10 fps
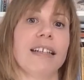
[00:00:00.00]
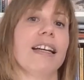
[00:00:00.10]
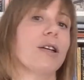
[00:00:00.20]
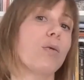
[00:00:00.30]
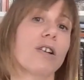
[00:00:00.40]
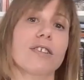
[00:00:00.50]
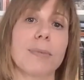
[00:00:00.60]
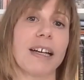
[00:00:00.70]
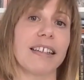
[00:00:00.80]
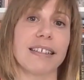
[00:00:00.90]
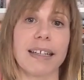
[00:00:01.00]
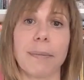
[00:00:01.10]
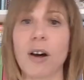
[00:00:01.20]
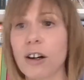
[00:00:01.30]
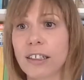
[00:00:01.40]
like works by the
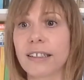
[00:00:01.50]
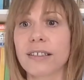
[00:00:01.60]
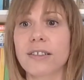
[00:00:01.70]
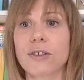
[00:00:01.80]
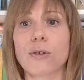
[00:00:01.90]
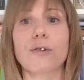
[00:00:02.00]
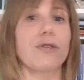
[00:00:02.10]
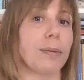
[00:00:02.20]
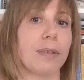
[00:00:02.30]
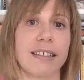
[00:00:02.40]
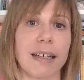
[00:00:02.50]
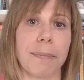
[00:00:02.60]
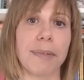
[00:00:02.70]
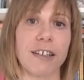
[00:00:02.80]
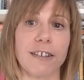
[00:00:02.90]
same artist or from the
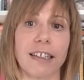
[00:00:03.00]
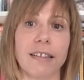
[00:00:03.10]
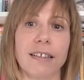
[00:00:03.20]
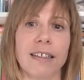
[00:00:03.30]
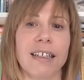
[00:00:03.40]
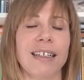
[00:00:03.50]
same period.